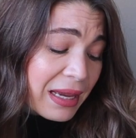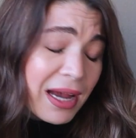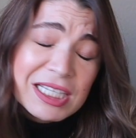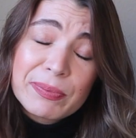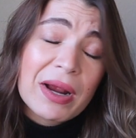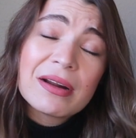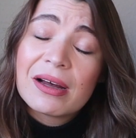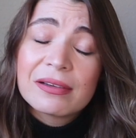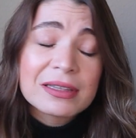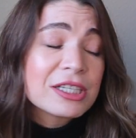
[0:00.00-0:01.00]
It has brought
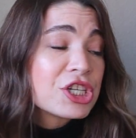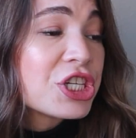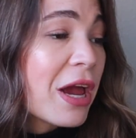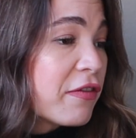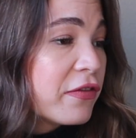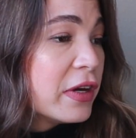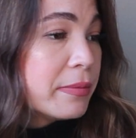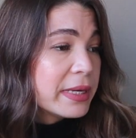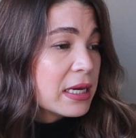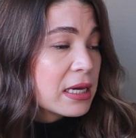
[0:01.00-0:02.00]
out the chef in
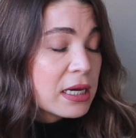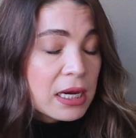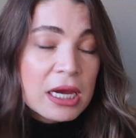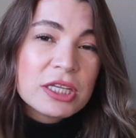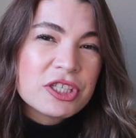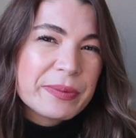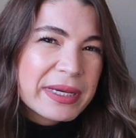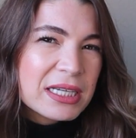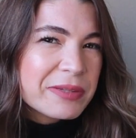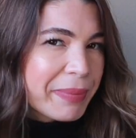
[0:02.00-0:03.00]
me. Just
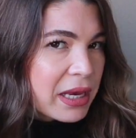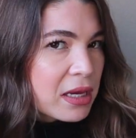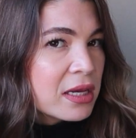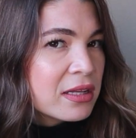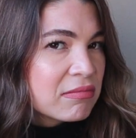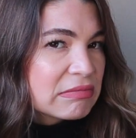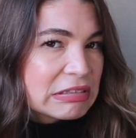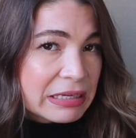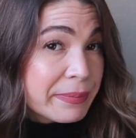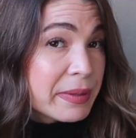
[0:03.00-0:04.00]
because baking
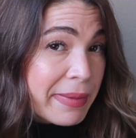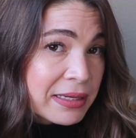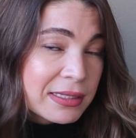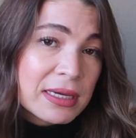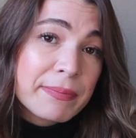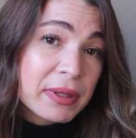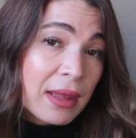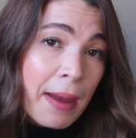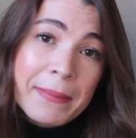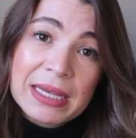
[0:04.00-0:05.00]
can be messy, but
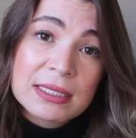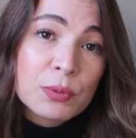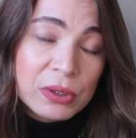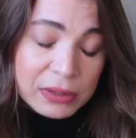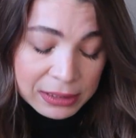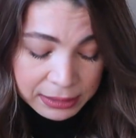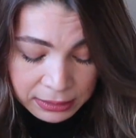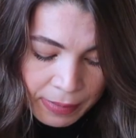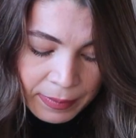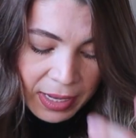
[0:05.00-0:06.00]
that makes it real clean.
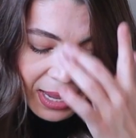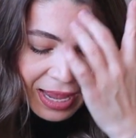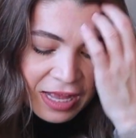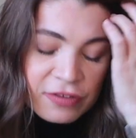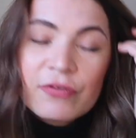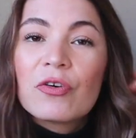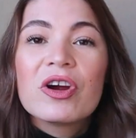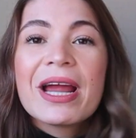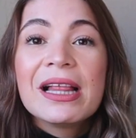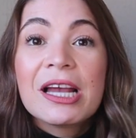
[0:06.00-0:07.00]
And
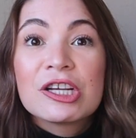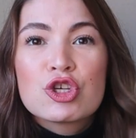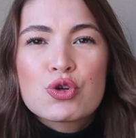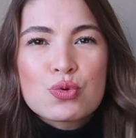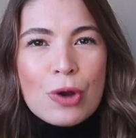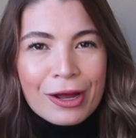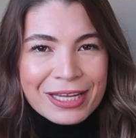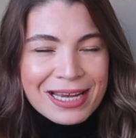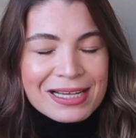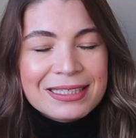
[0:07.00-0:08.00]
for
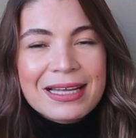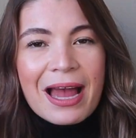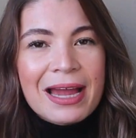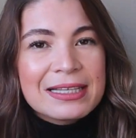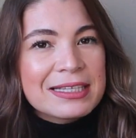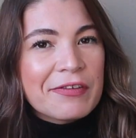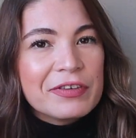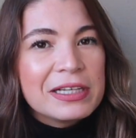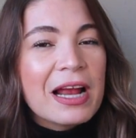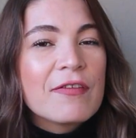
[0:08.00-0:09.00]
electronics, I
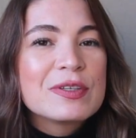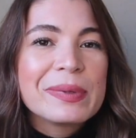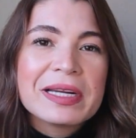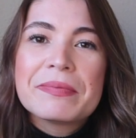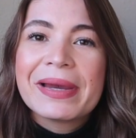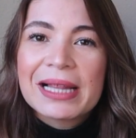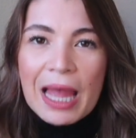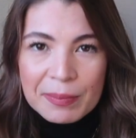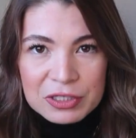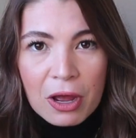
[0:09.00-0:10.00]
definitely have to put in my
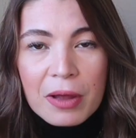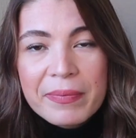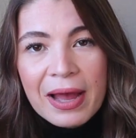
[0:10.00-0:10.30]
laptop.